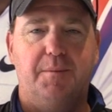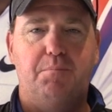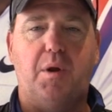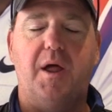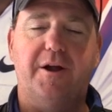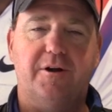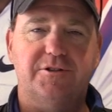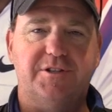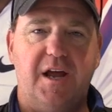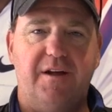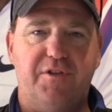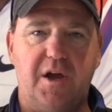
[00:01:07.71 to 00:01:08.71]
players
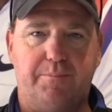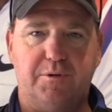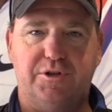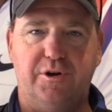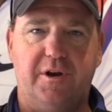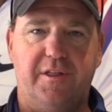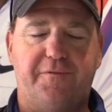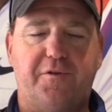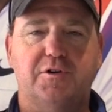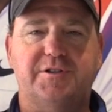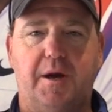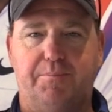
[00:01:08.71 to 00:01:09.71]
to have the opportunity, the
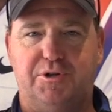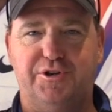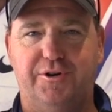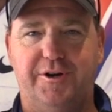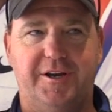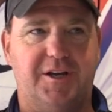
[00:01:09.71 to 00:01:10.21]
first opportunity